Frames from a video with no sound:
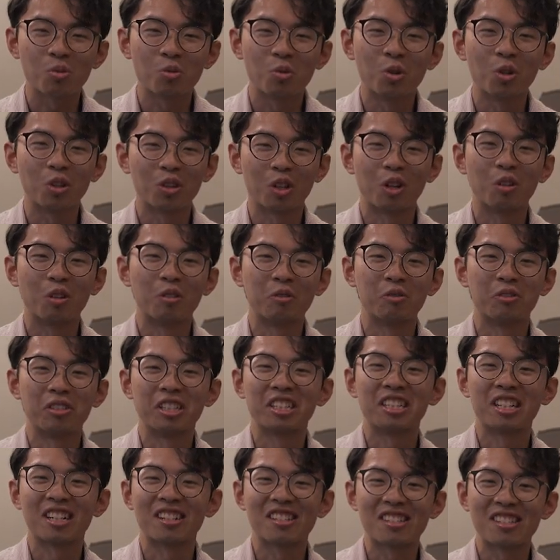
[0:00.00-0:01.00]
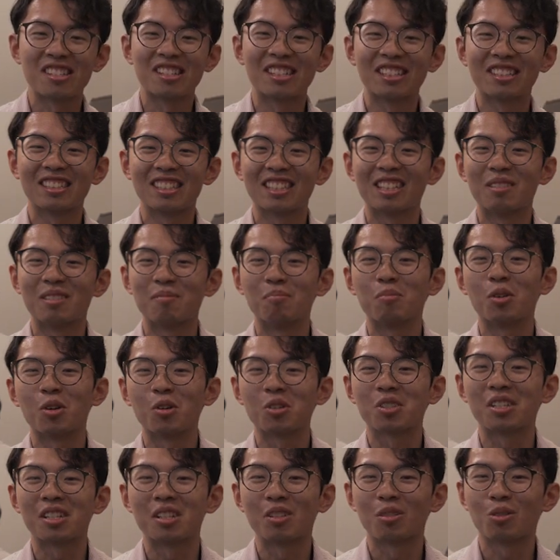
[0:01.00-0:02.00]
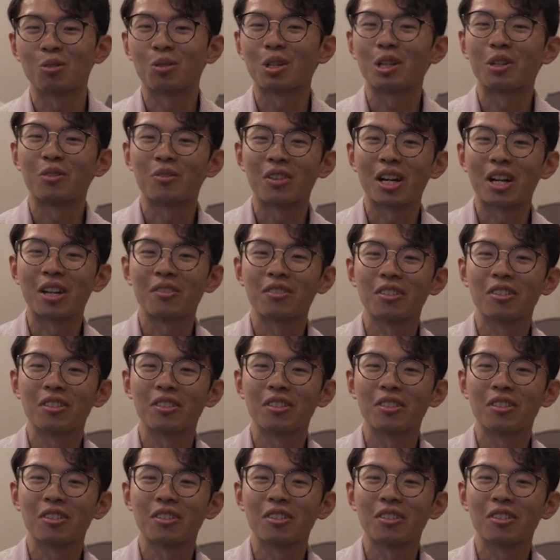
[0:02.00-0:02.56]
worth of free concerts in Boston throughout the